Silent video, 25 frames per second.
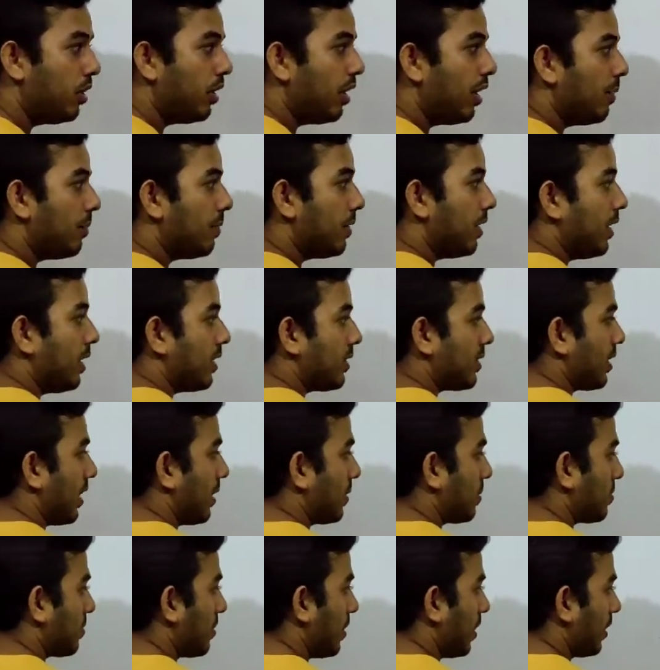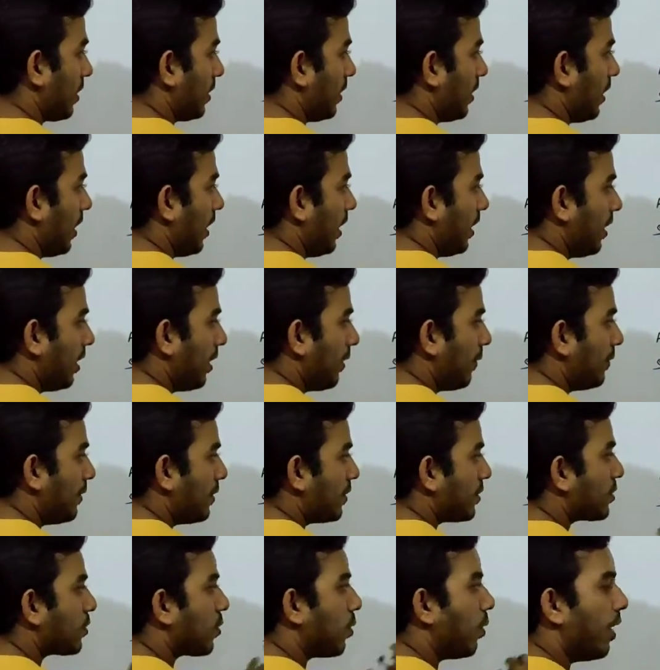have subtracted area of the
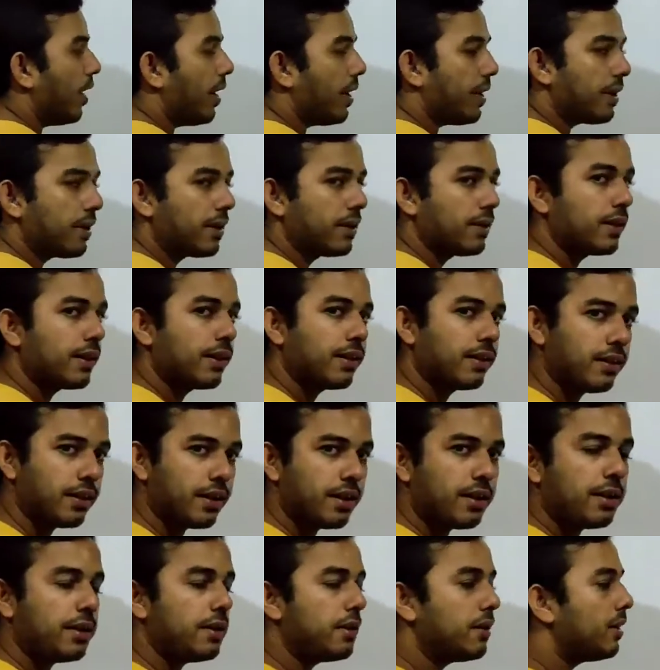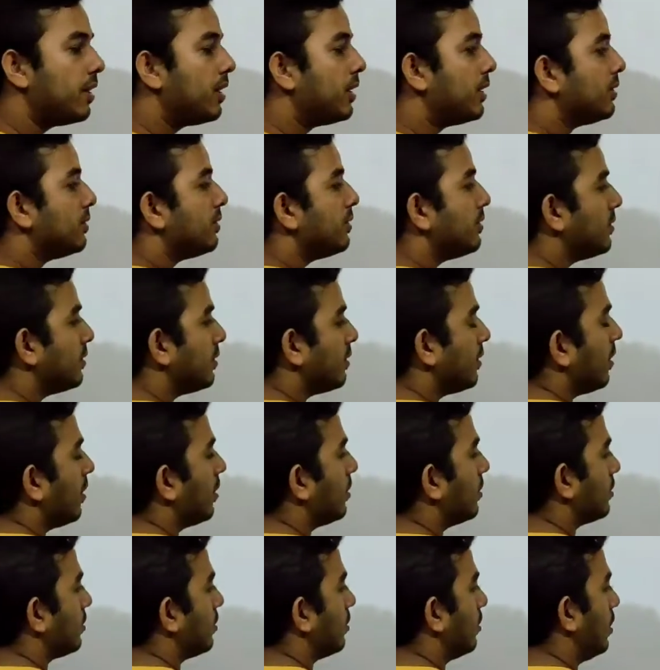square, right?
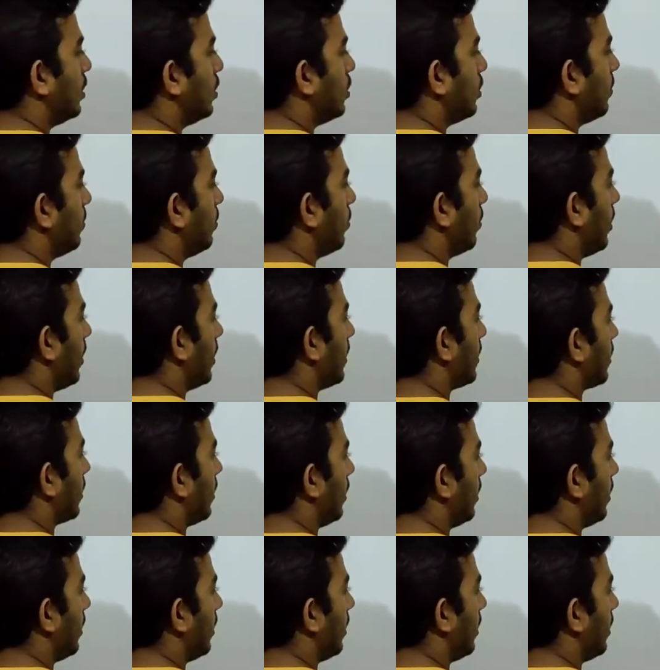So it will be what,